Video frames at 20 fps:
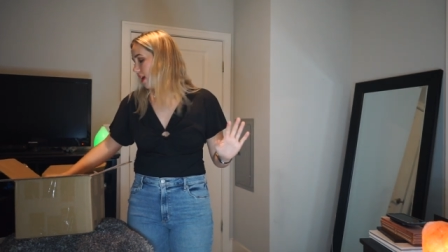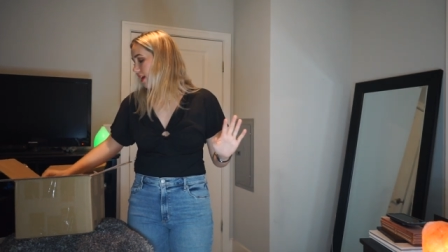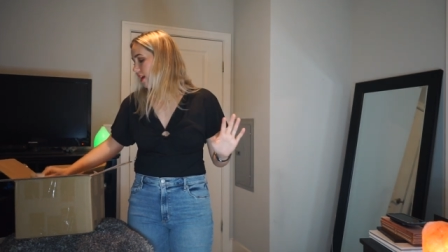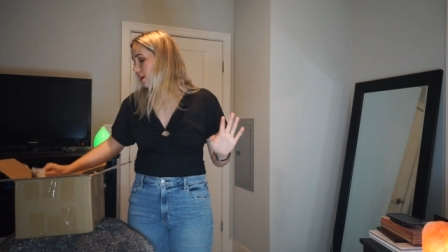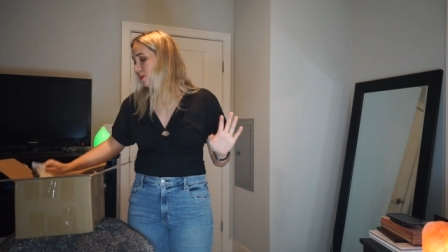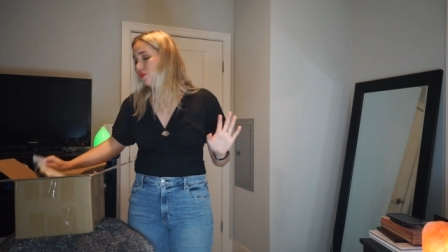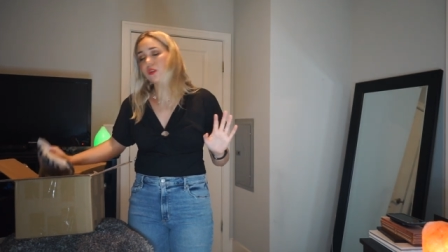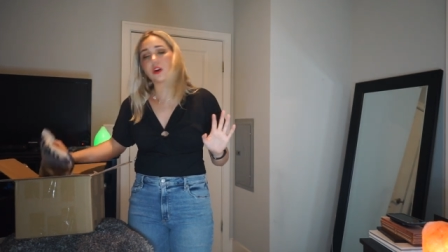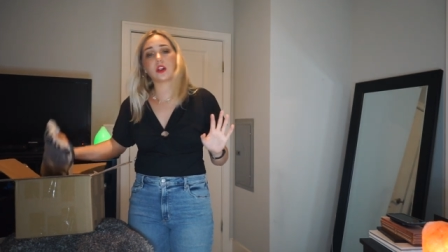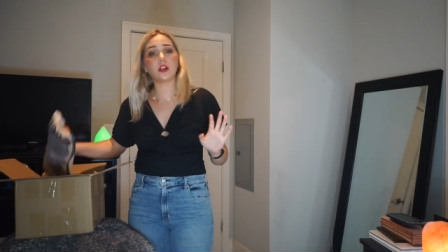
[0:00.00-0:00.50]
I
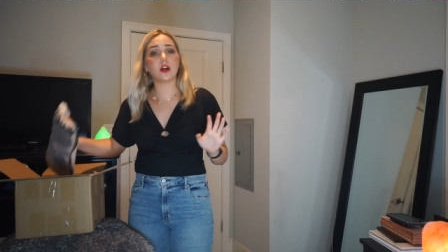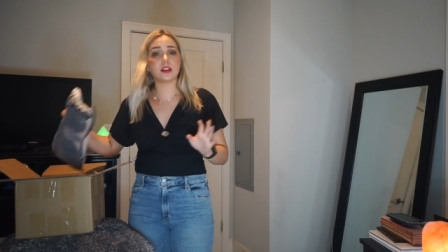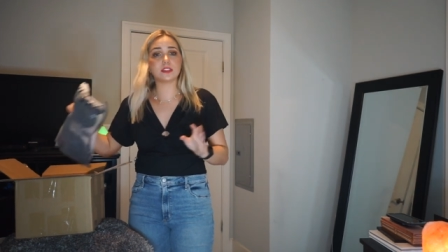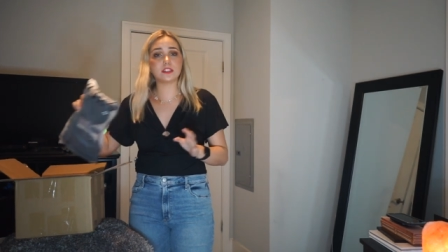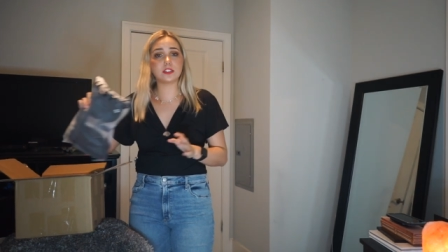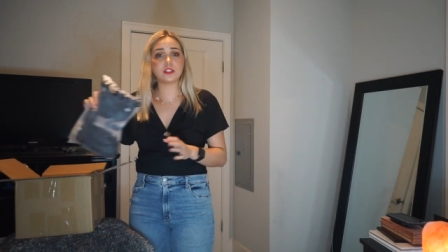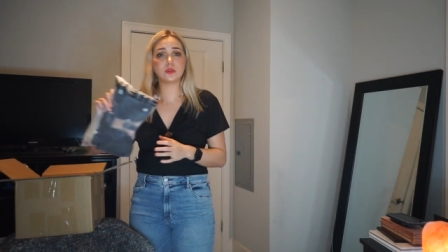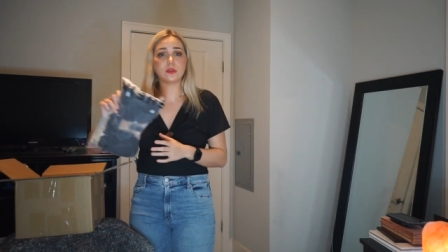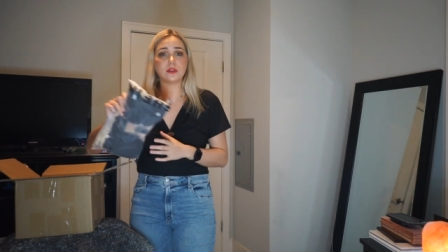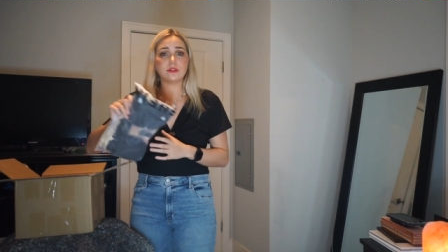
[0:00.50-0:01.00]
can do a
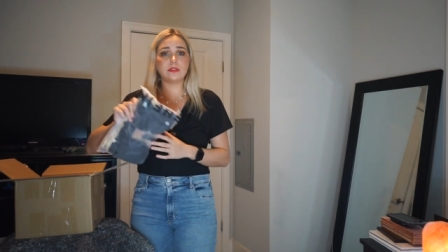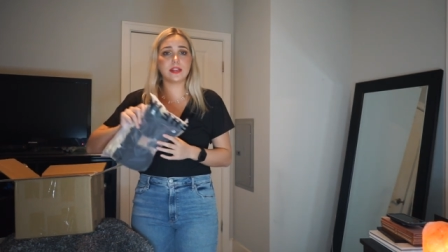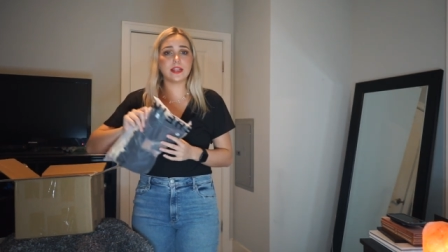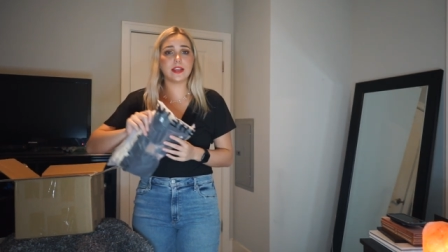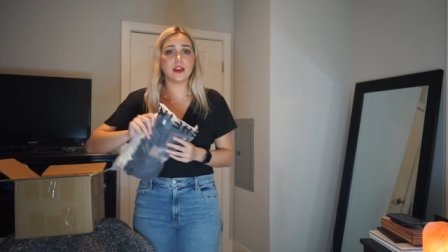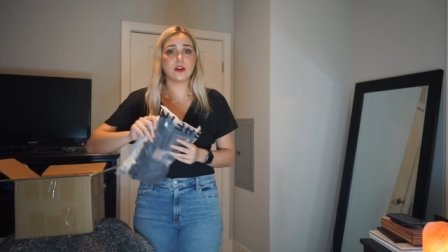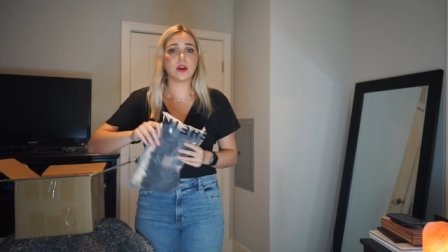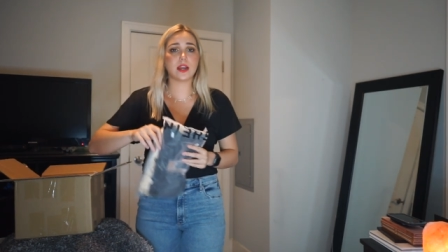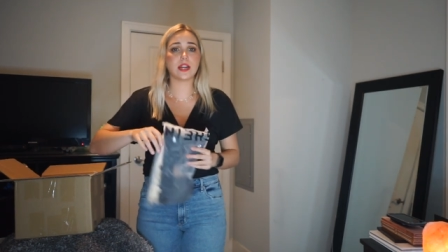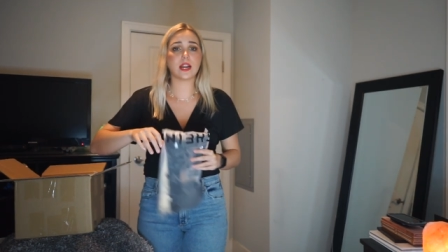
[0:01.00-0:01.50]
closet tour
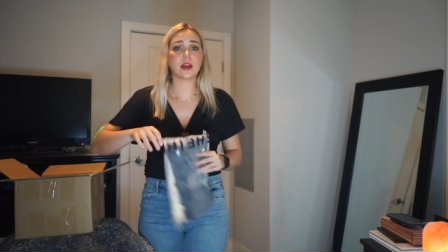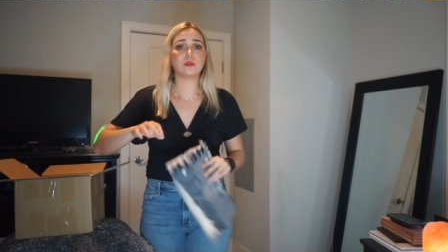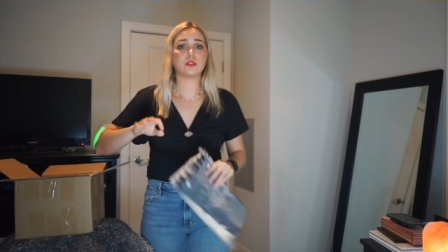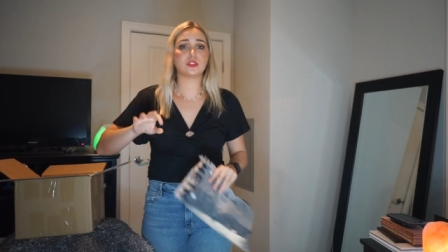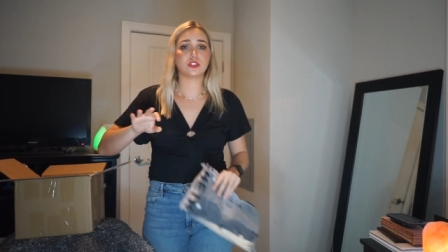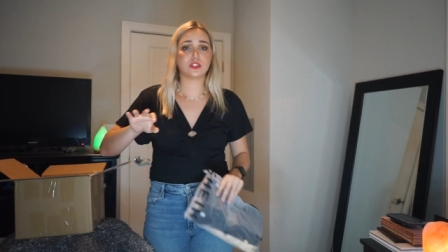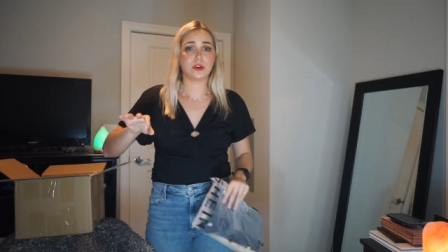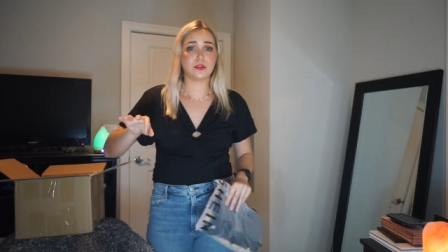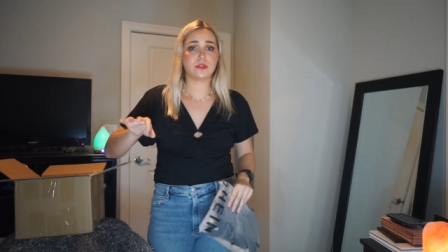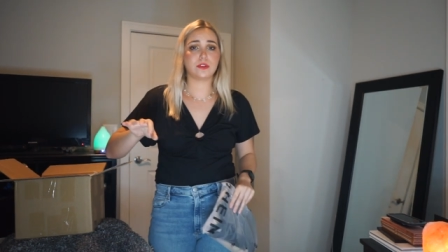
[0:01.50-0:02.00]
video and I will
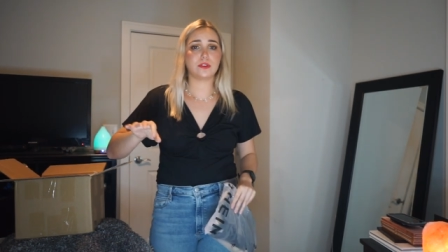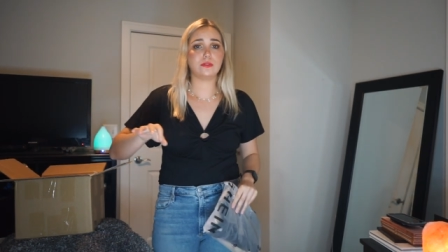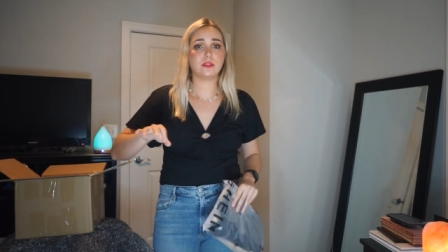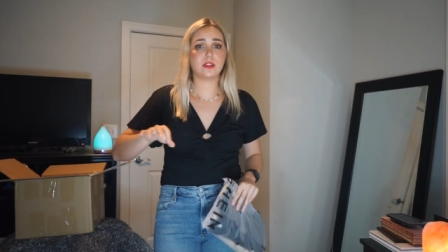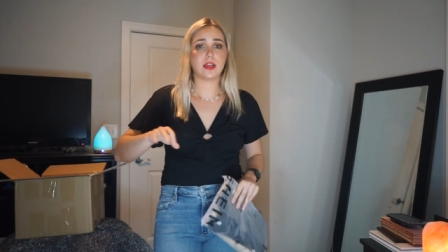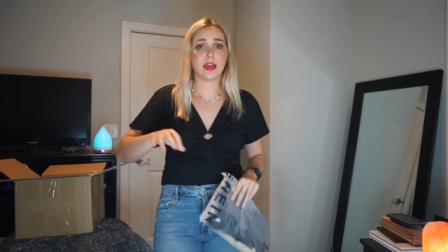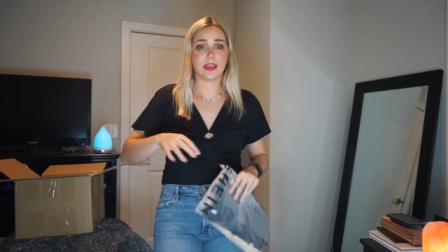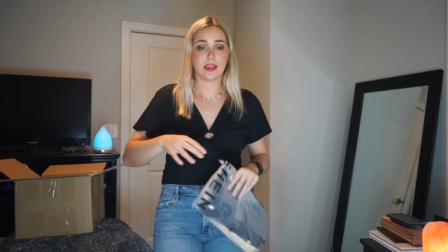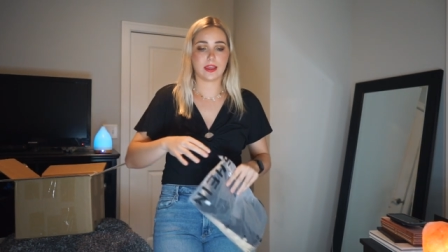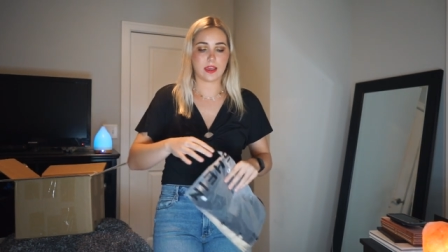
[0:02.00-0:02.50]
show you
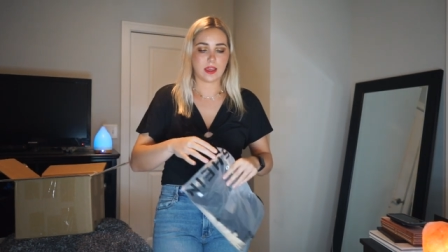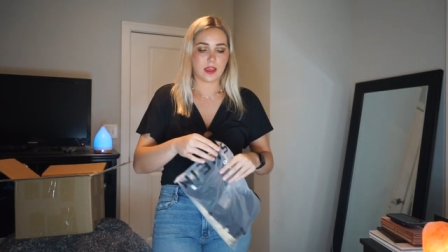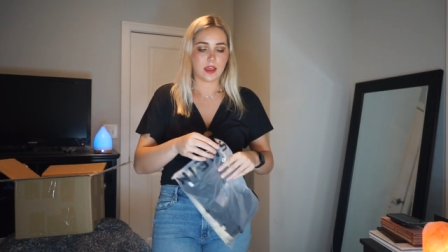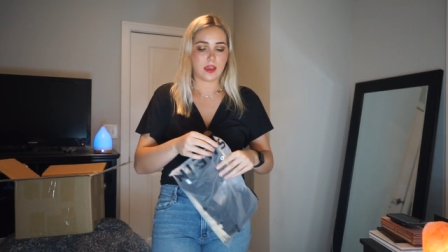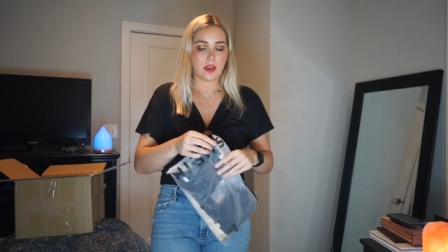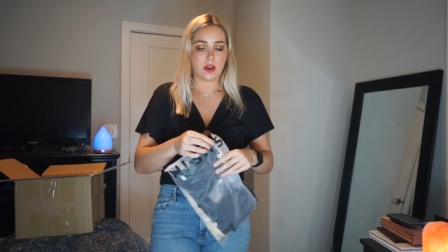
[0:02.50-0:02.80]
like